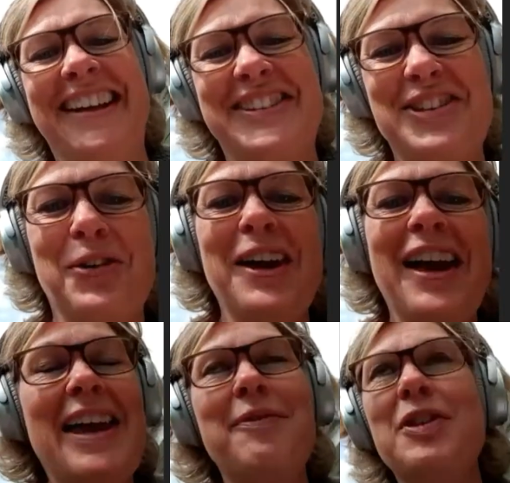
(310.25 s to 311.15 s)
So
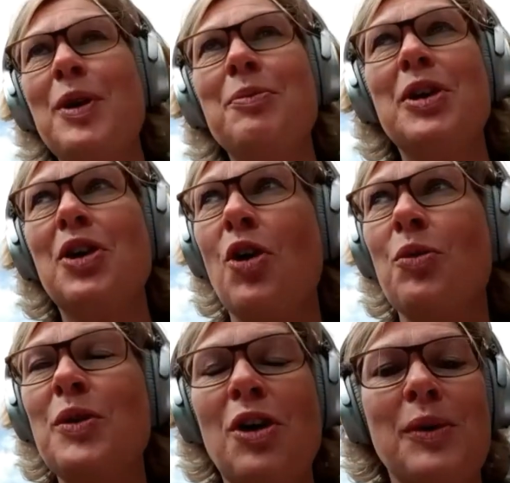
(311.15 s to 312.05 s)
everywhere we go,
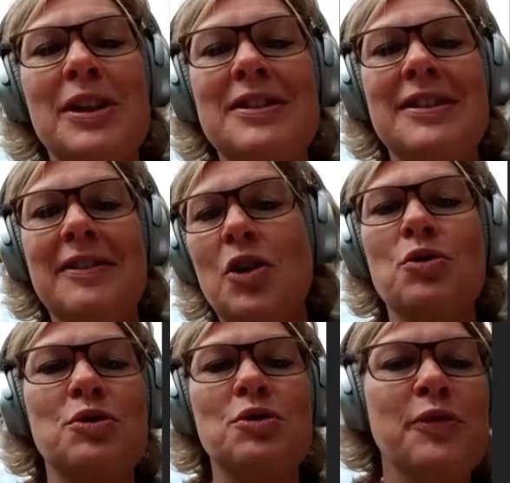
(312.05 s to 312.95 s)
we always go
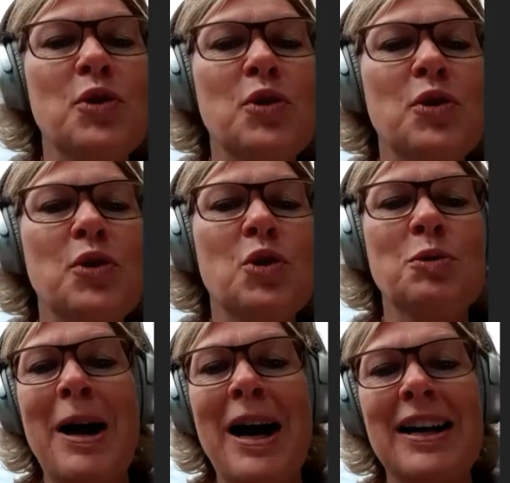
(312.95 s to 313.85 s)
to
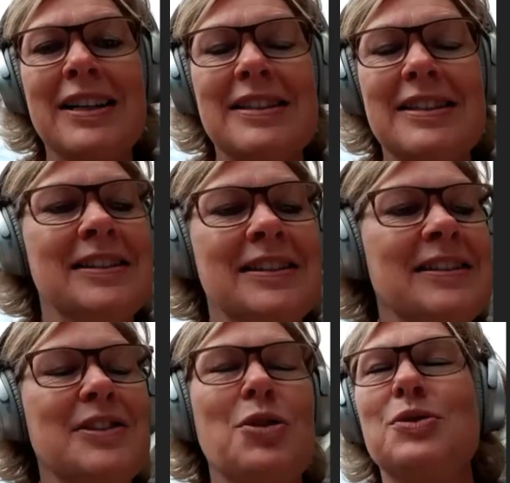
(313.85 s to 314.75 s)
food markets,
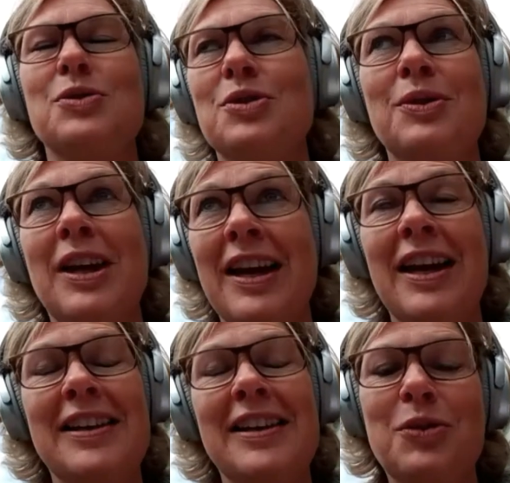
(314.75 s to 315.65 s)
and so
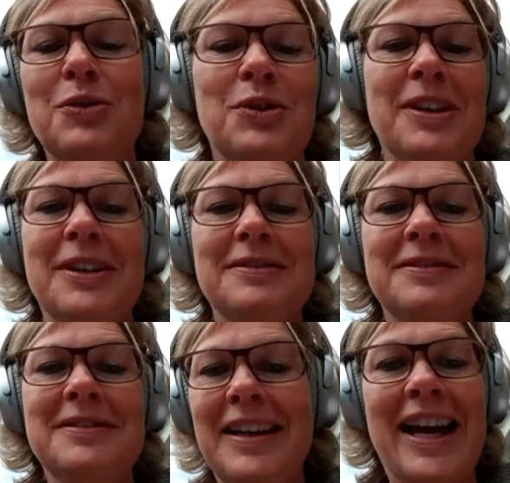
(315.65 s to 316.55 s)

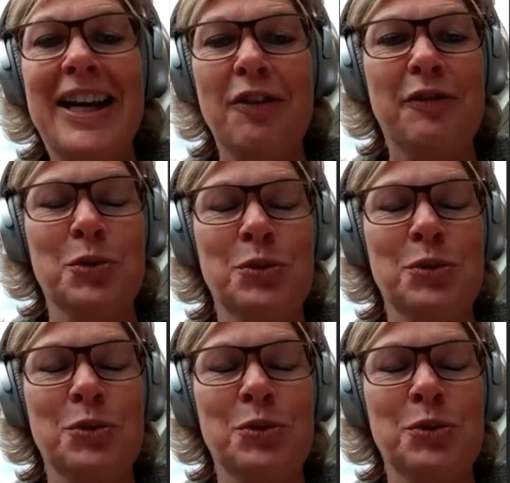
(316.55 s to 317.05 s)
I love food.